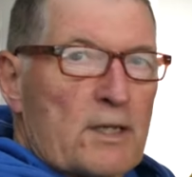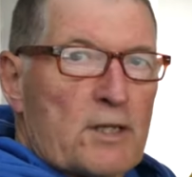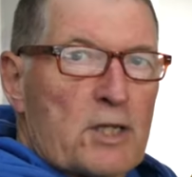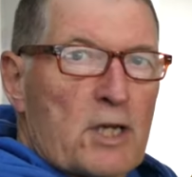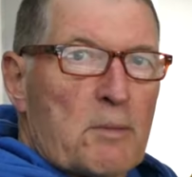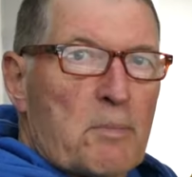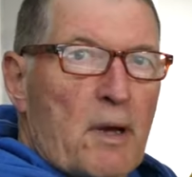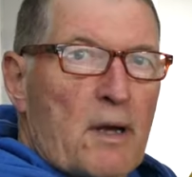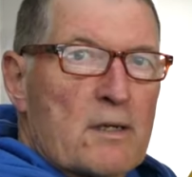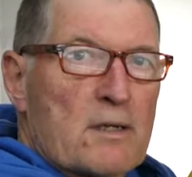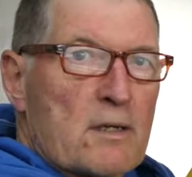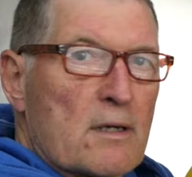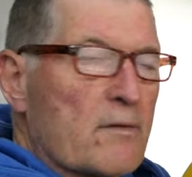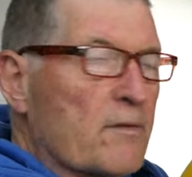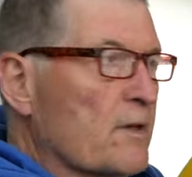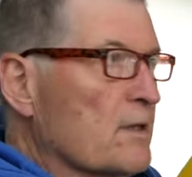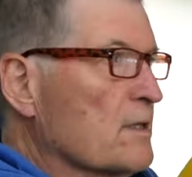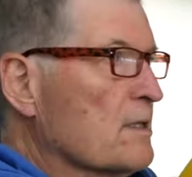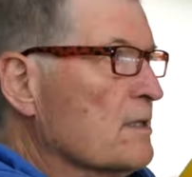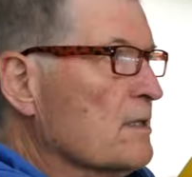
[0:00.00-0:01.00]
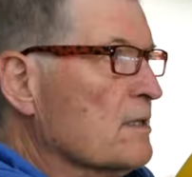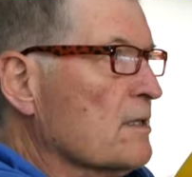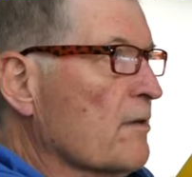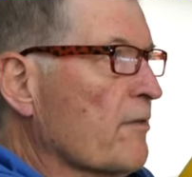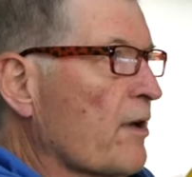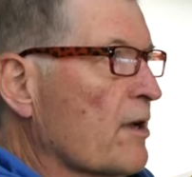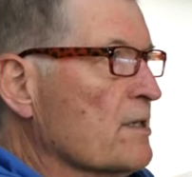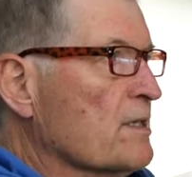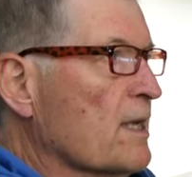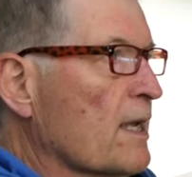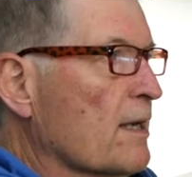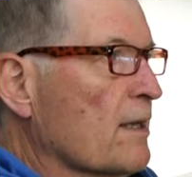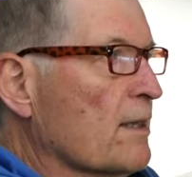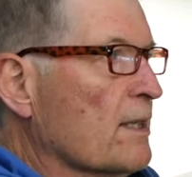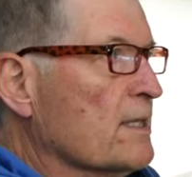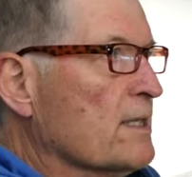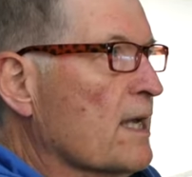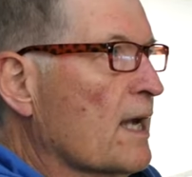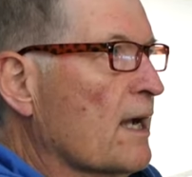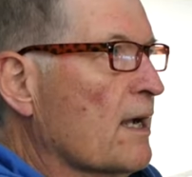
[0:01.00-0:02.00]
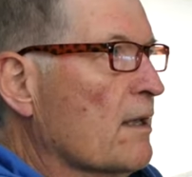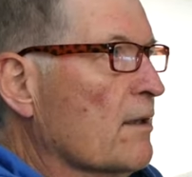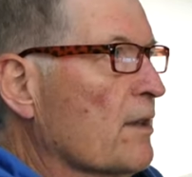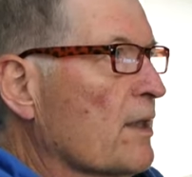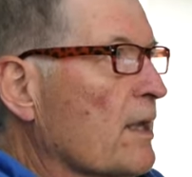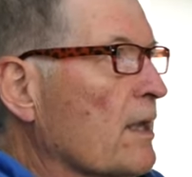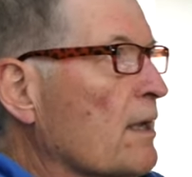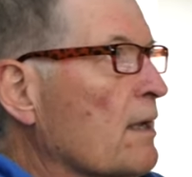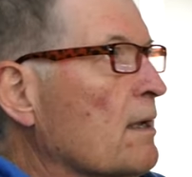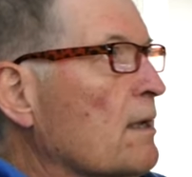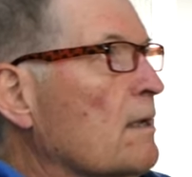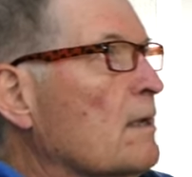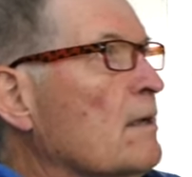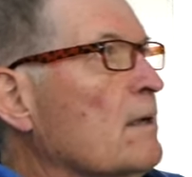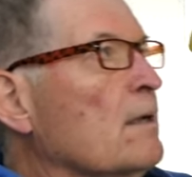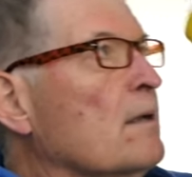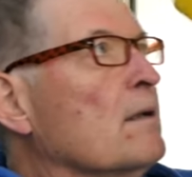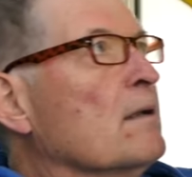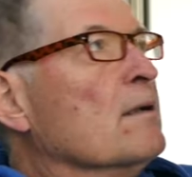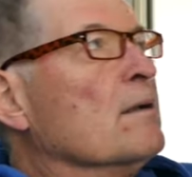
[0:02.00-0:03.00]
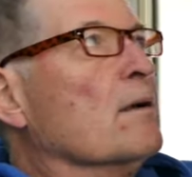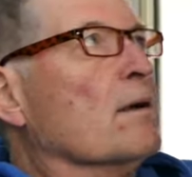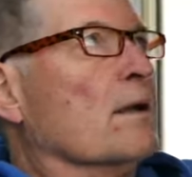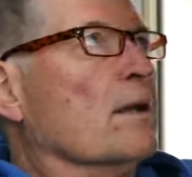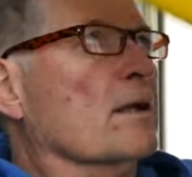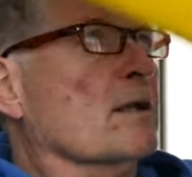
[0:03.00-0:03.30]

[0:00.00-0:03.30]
cheapo servos, servos down on the tail there. Got a